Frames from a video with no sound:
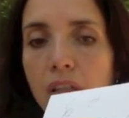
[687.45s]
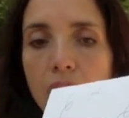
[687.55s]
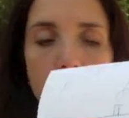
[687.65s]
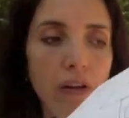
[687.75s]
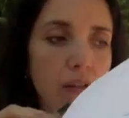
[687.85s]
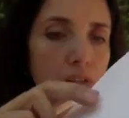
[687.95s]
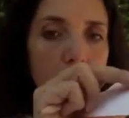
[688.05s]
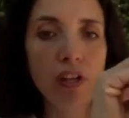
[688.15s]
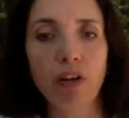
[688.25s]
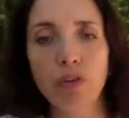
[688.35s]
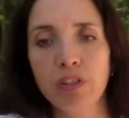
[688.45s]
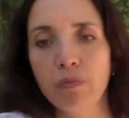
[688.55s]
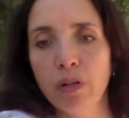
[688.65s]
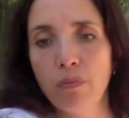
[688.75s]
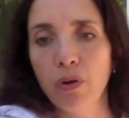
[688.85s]
There, so that goes
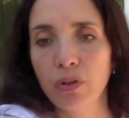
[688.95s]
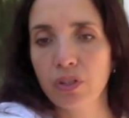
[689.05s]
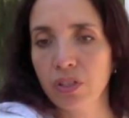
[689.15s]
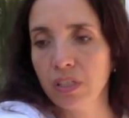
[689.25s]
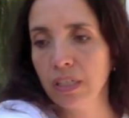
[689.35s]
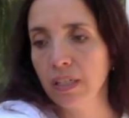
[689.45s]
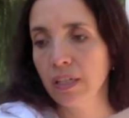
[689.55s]
in my box.